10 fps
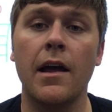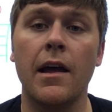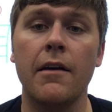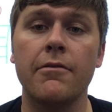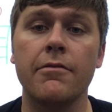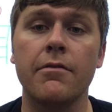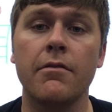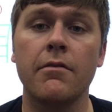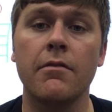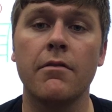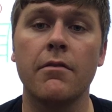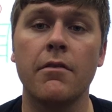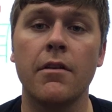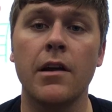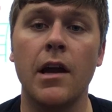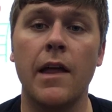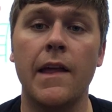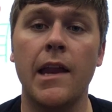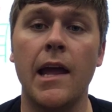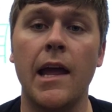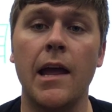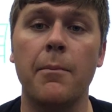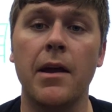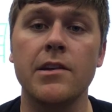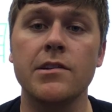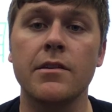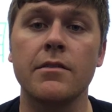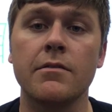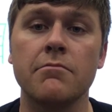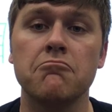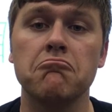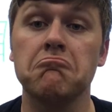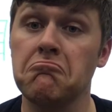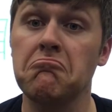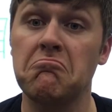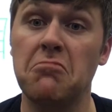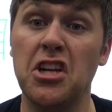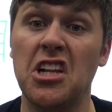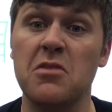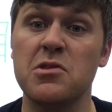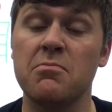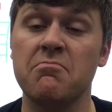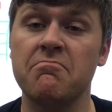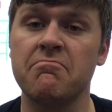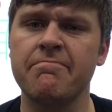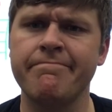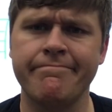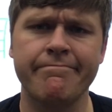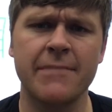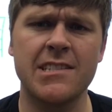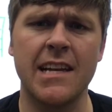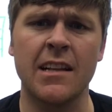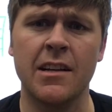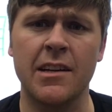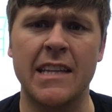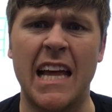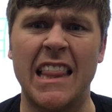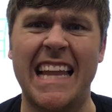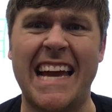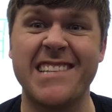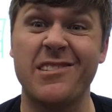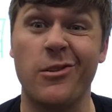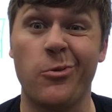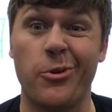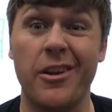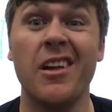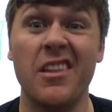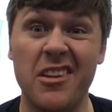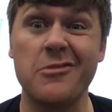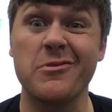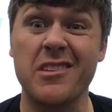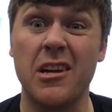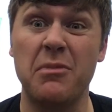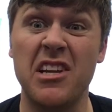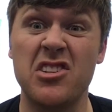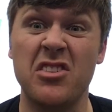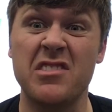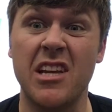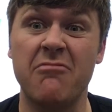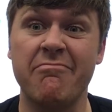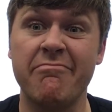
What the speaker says: F, and then A major. Pretty close. Let's take a look at that last chord. This one's going to be a doozy.